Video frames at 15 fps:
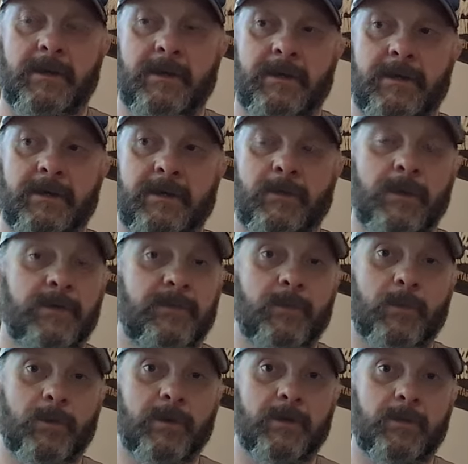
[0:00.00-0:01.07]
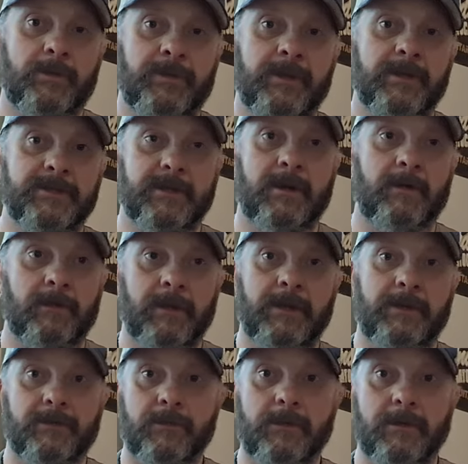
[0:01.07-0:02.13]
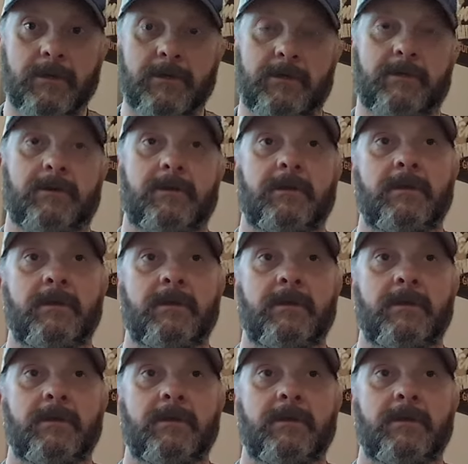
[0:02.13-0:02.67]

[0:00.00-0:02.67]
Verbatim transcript: uh, away from work with things that aren't related to work.